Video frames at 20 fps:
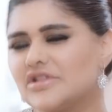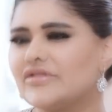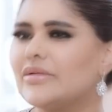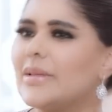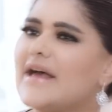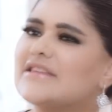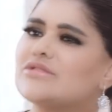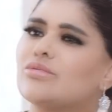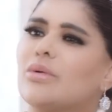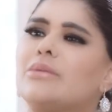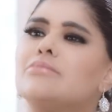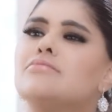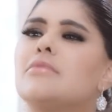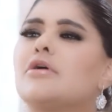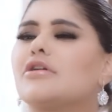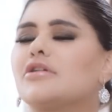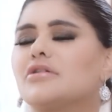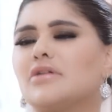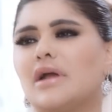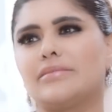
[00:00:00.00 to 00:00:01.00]
the last one,
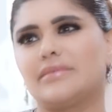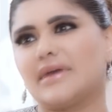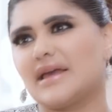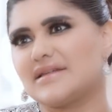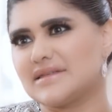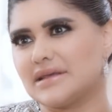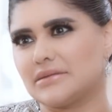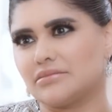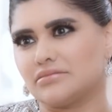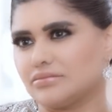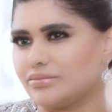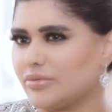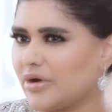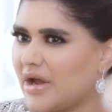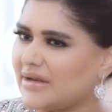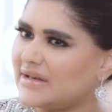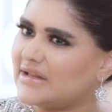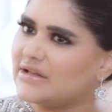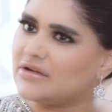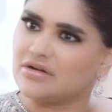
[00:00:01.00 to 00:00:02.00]
murder, I'm guessing
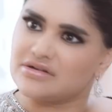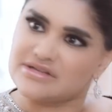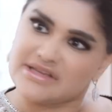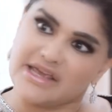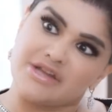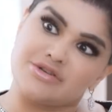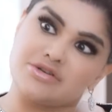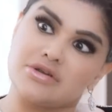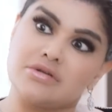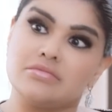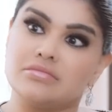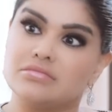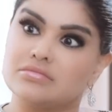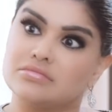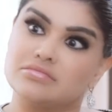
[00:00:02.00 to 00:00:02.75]
Brandy or Deandra?